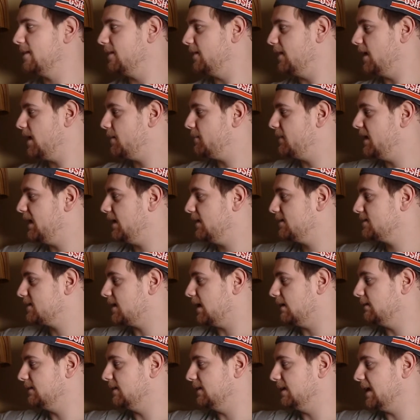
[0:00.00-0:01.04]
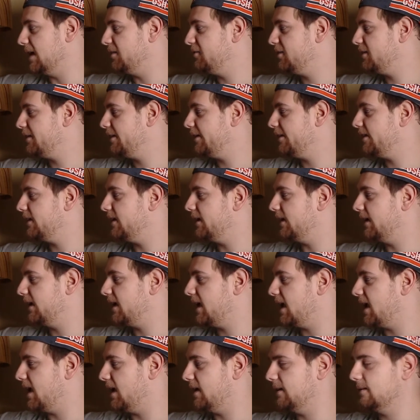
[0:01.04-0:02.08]
That means I did everything that I
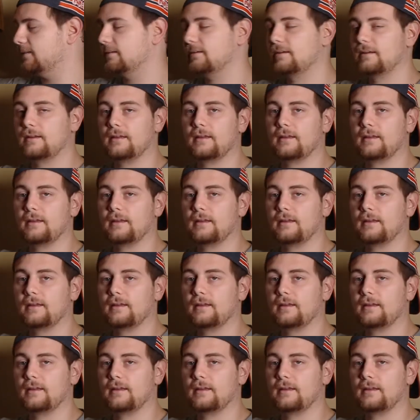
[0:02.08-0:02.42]
can